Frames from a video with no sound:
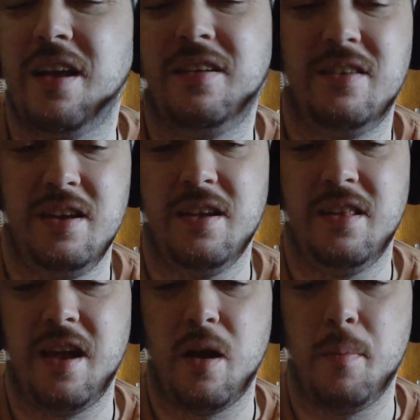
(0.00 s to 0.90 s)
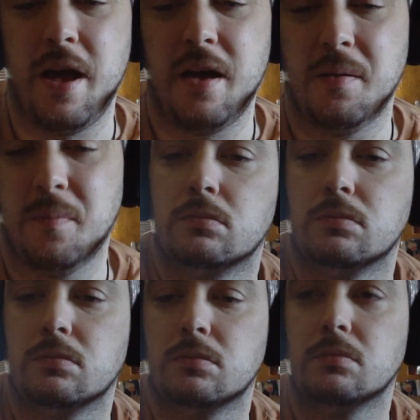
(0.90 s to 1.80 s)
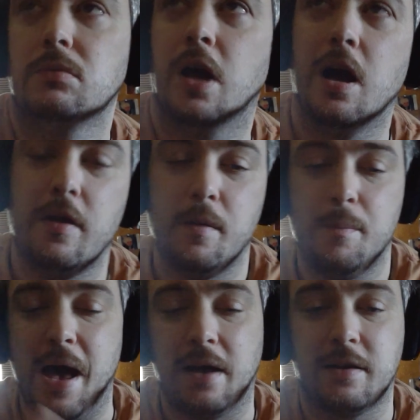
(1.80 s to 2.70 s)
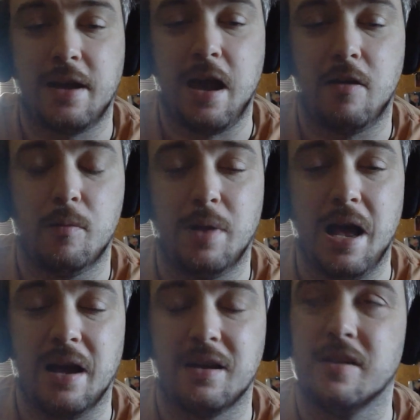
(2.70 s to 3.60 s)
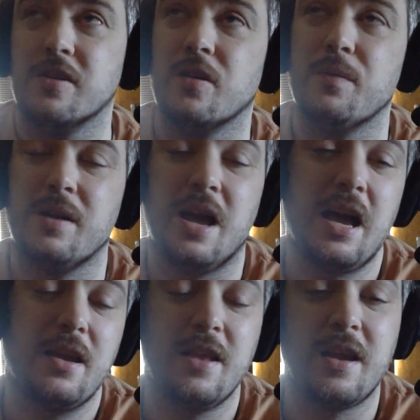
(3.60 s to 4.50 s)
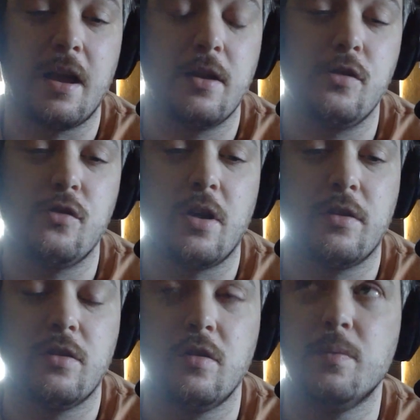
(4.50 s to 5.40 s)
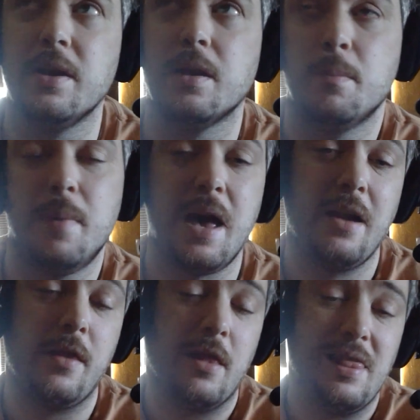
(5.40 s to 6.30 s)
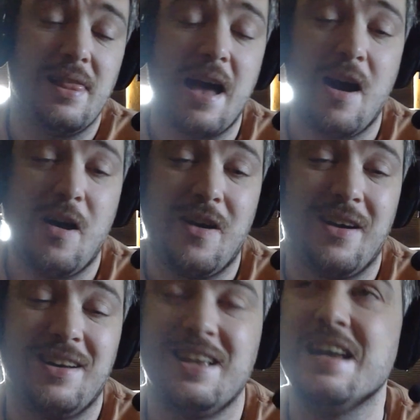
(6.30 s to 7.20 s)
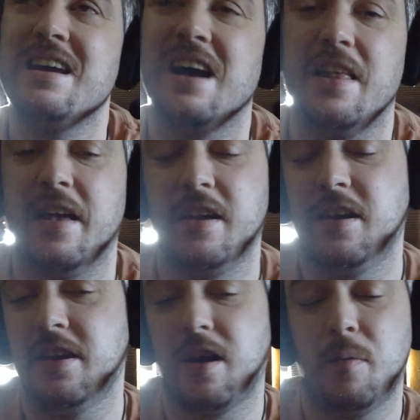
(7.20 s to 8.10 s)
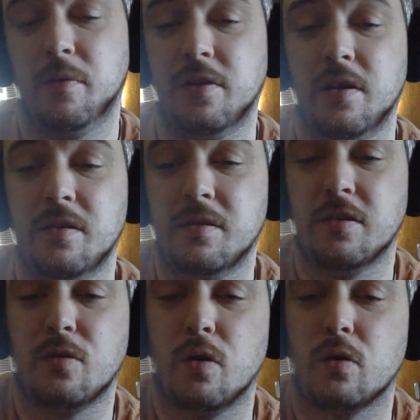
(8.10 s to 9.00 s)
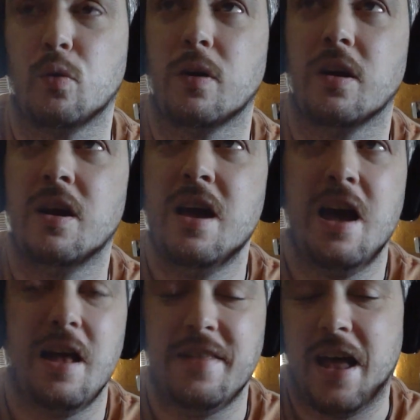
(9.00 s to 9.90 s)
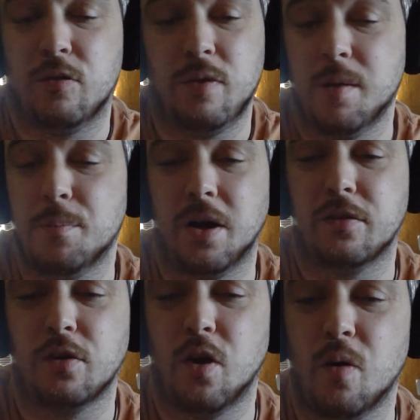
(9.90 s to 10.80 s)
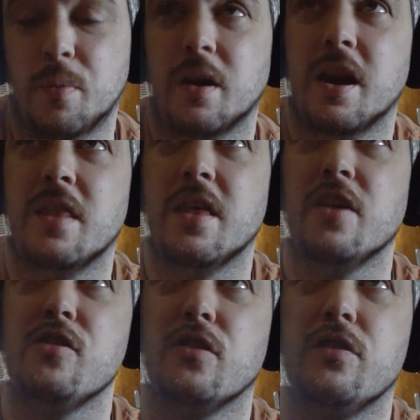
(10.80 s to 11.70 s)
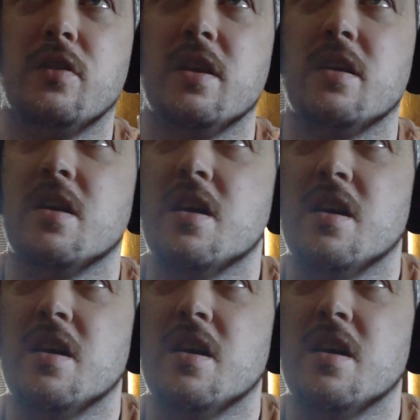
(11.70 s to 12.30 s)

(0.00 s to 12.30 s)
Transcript: they see in there, man. And then back to Karen Black and her being like, I think I can trust you being a man of the law. And then he comes in to talk to her, and that's when they bust it open, and they just see